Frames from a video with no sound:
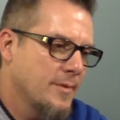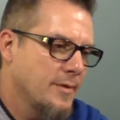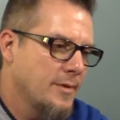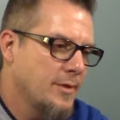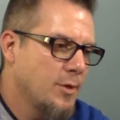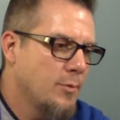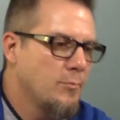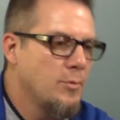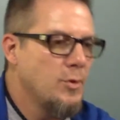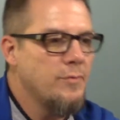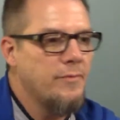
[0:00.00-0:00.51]

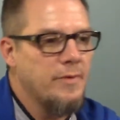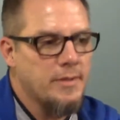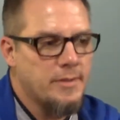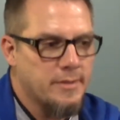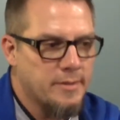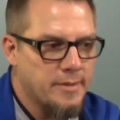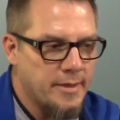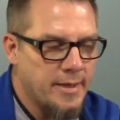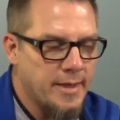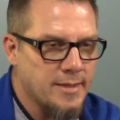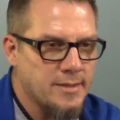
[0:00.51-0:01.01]
moving to
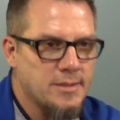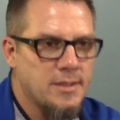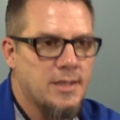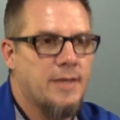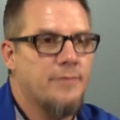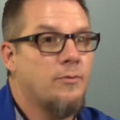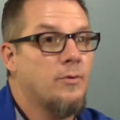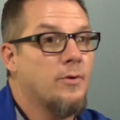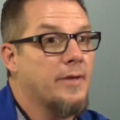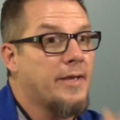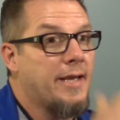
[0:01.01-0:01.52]
the next
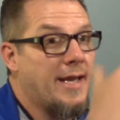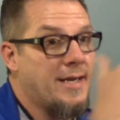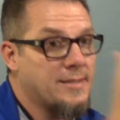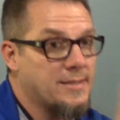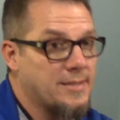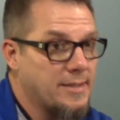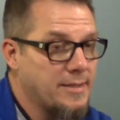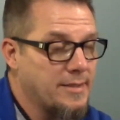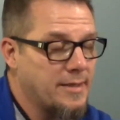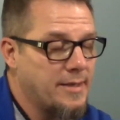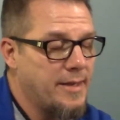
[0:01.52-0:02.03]
level and
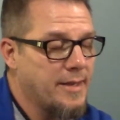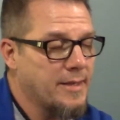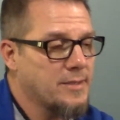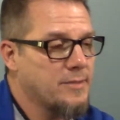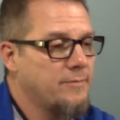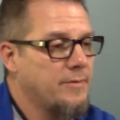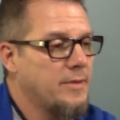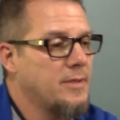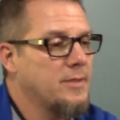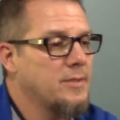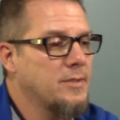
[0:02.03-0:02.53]
casting the next
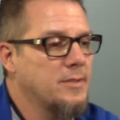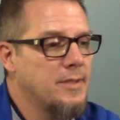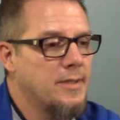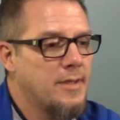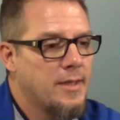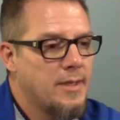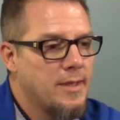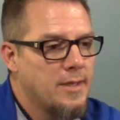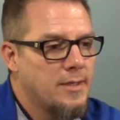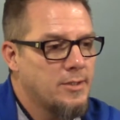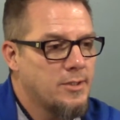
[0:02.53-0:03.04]
vision
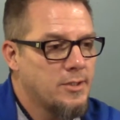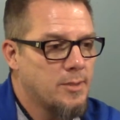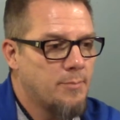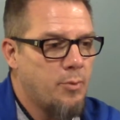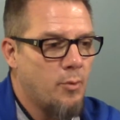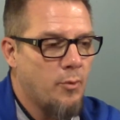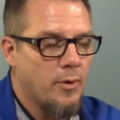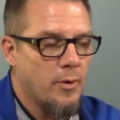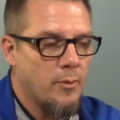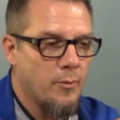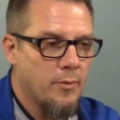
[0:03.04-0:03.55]
to the
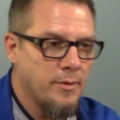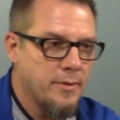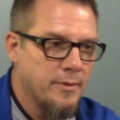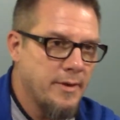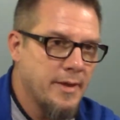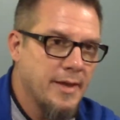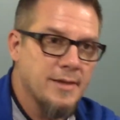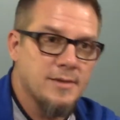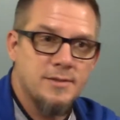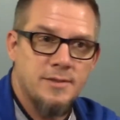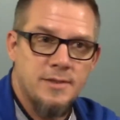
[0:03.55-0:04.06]
point where the
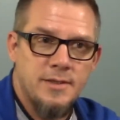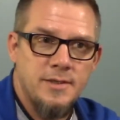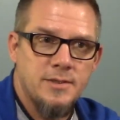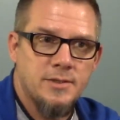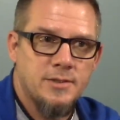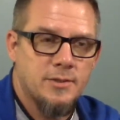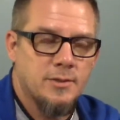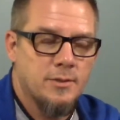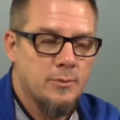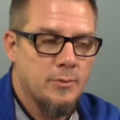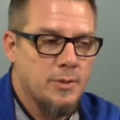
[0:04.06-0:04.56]
next
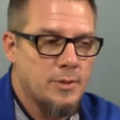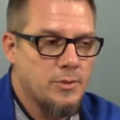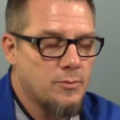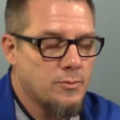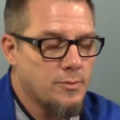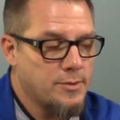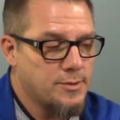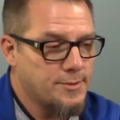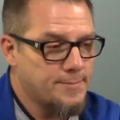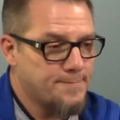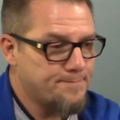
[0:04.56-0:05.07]
Easter, which
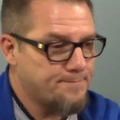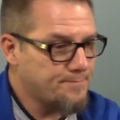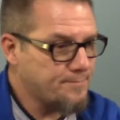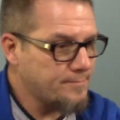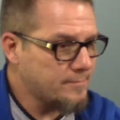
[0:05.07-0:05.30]
was